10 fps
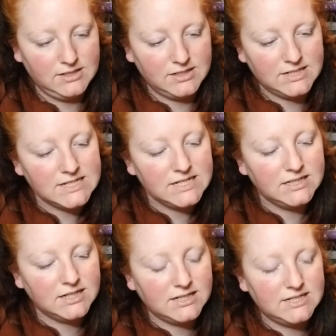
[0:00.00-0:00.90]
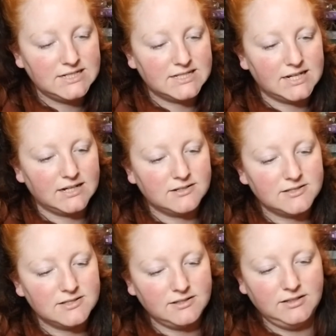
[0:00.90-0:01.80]
1996.
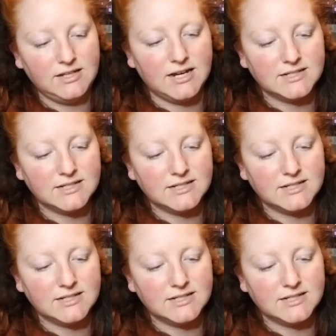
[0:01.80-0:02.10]
Yeah,